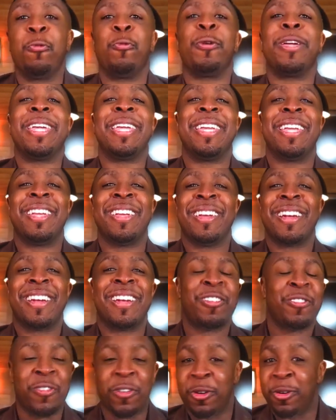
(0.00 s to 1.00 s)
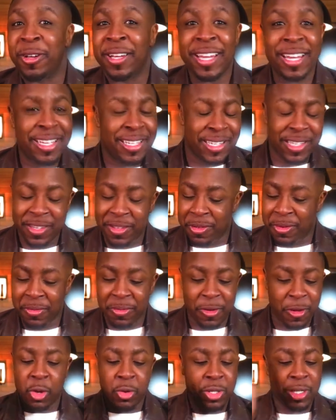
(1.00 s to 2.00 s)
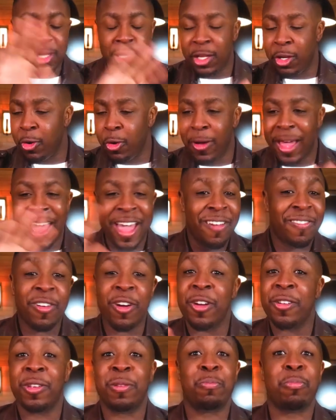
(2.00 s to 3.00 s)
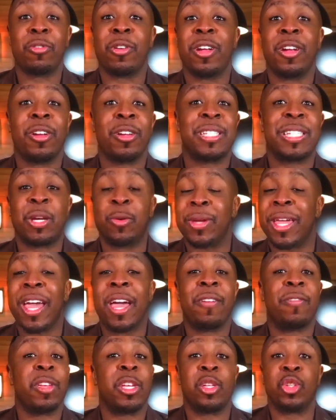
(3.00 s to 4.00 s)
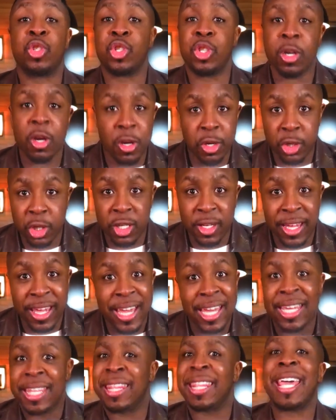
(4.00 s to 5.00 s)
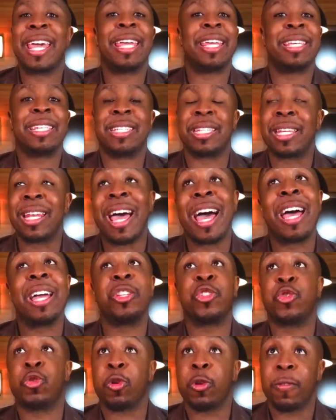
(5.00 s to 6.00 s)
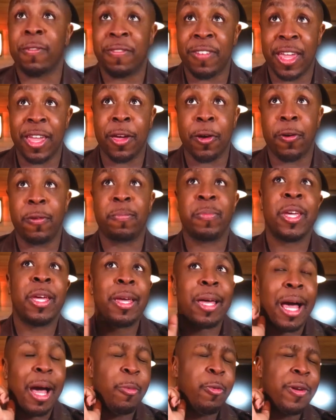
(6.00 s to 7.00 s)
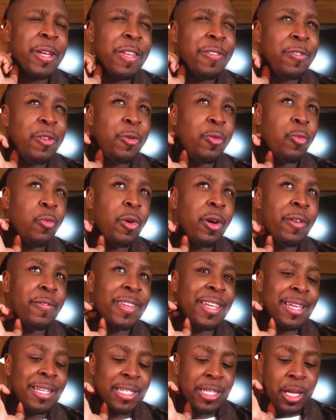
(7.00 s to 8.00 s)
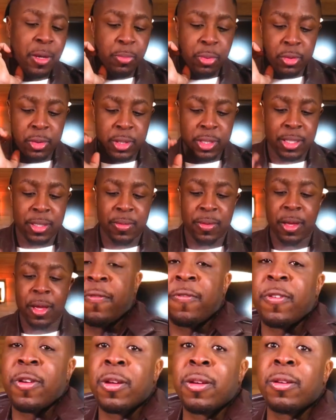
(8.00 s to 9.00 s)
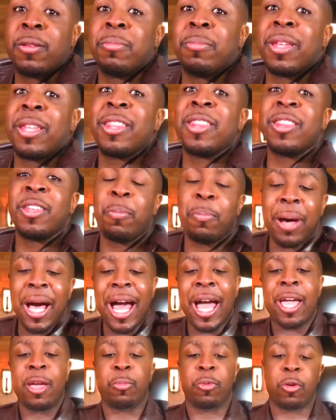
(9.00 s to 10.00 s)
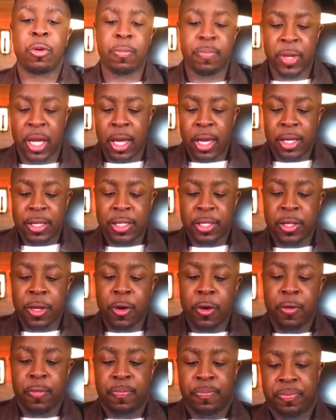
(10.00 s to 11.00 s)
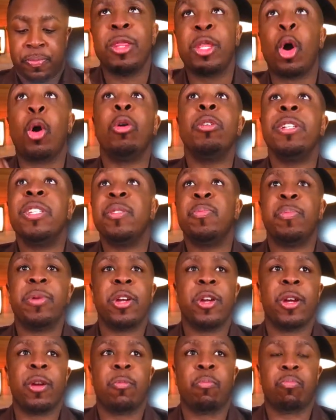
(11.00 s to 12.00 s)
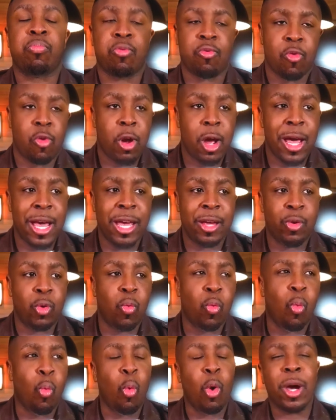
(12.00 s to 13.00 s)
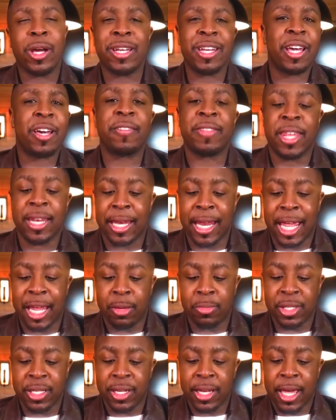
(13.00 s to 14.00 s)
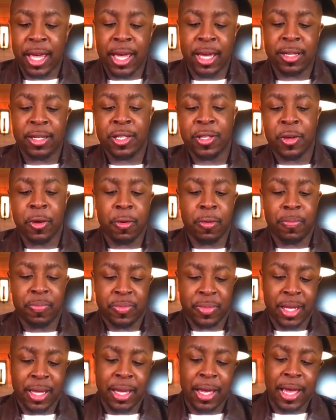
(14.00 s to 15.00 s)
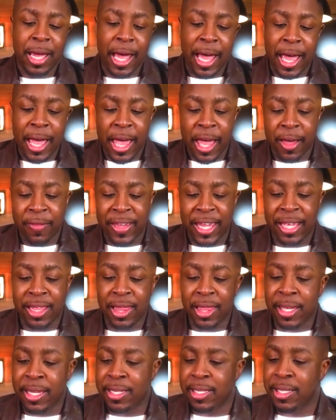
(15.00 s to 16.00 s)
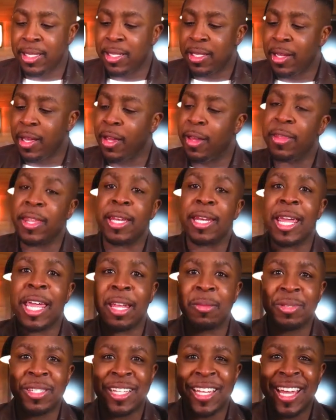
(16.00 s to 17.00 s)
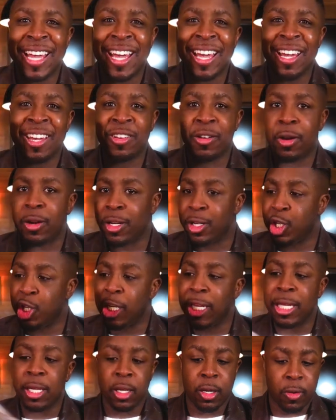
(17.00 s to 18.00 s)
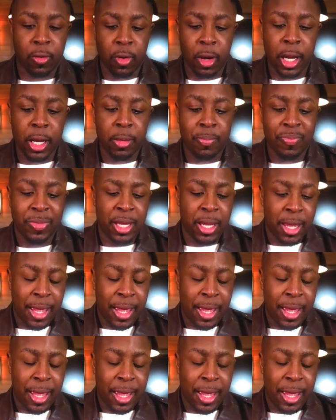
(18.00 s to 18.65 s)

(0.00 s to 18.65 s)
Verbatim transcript: We grow accustomed to those little half-hearted prayers that we have in church that is not travail. I want to give you one of the examples from the Bible. So the Holy Spirit brought one of the names of God. So I have a list of the names of God on a sheet, right?